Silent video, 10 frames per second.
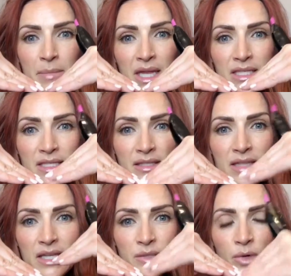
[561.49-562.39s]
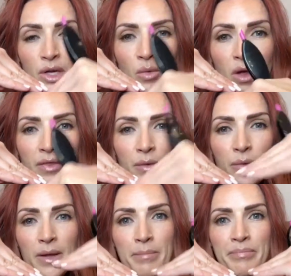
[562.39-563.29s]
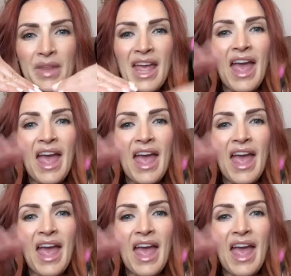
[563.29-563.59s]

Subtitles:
meet. That's where you want the rim.